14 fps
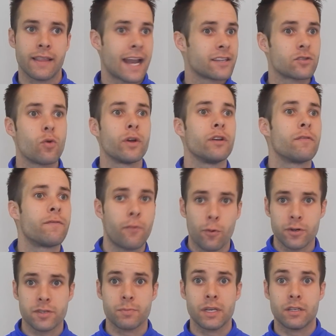That is going to
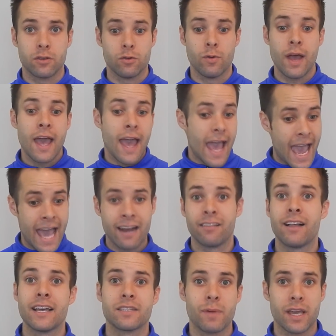force me to
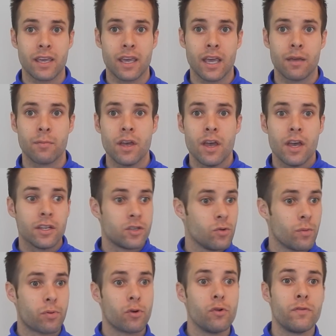analyze my game, to
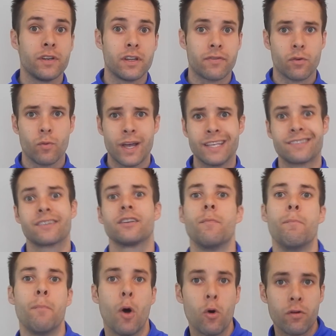improve in different ways. It's going
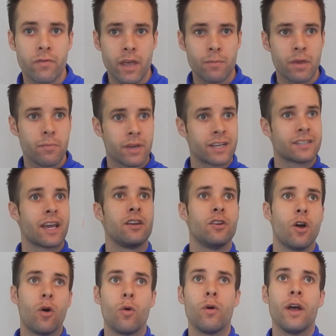to motivate me because I
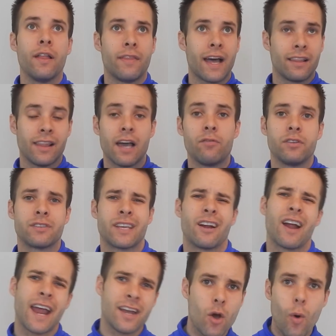know that level is
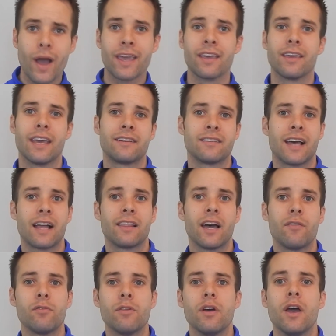there. I know I can get to that
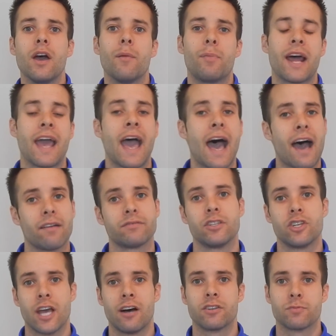level, but I have to
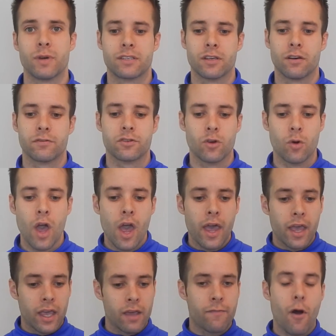challenge myself. So
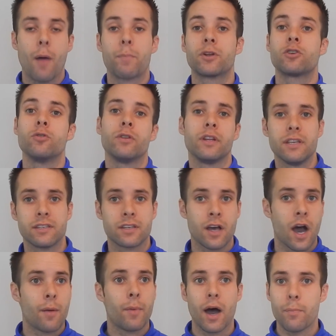if opportunities
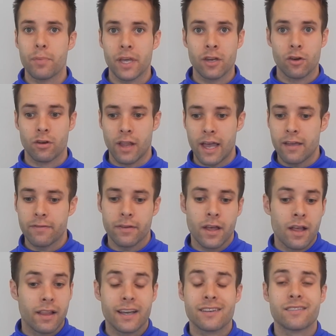come up in your life,
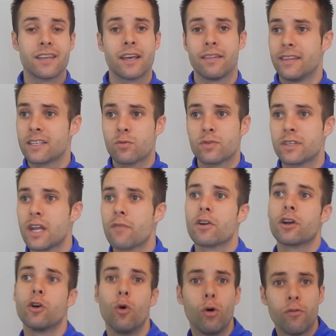like I said, this was
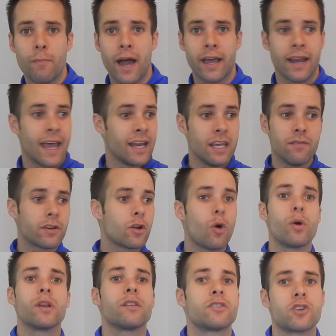never a goal of mine. And even
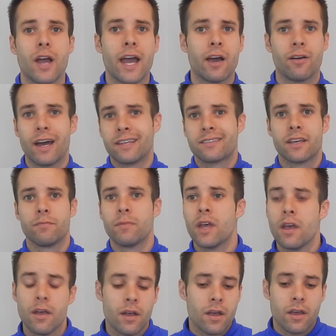going to the tryout, I said,
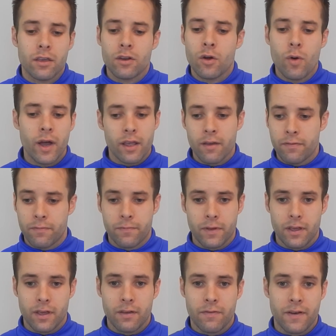you know what,
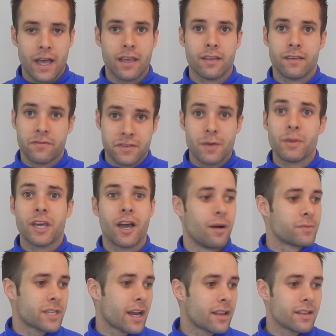if something
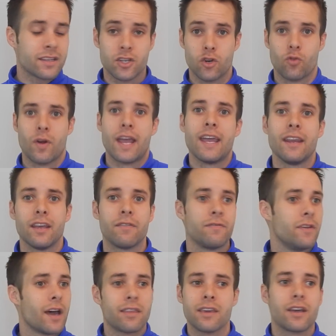comes out of this, great. If
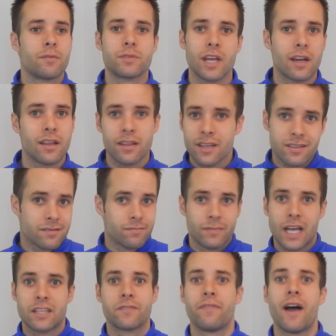nothing comes out of this,
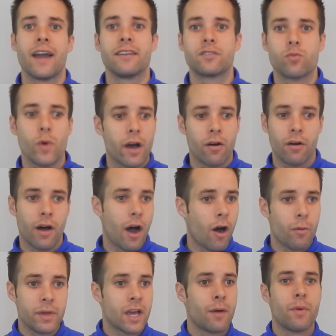that's fine as well.
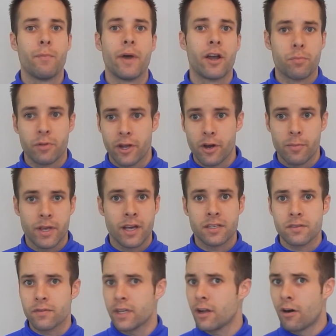I'll become a better player
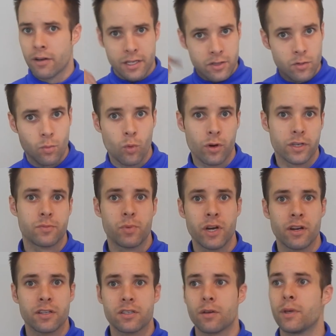because of it. I'll get some more
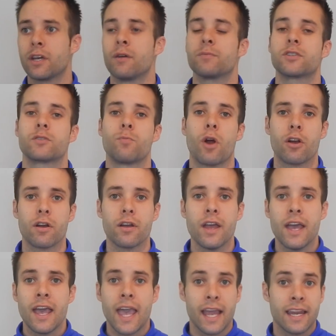experience. I'll become smarter.
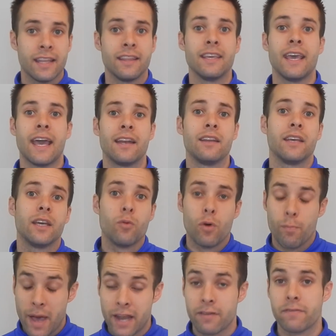And in the end, it
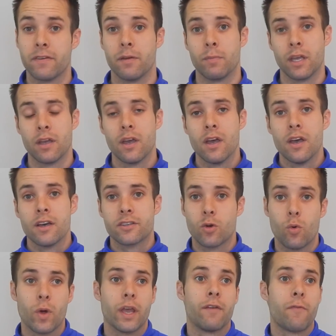will benefit me.
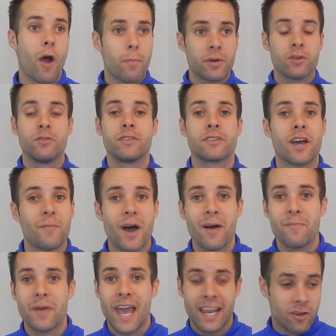So if opportunities come
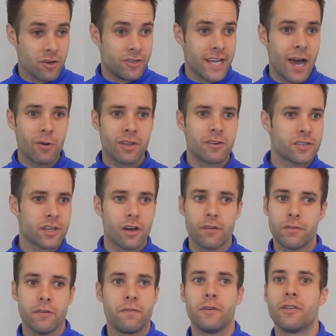up and you're doubting
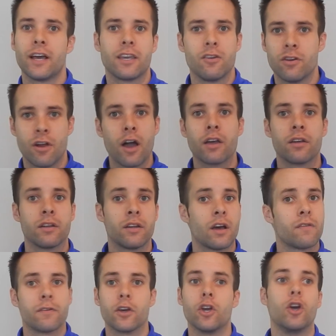yourself, you feel like you're not good
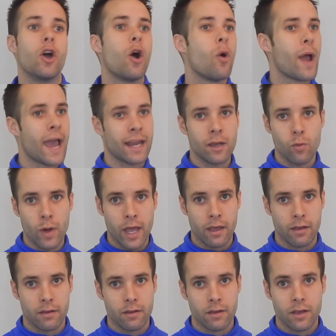enough, go anyway.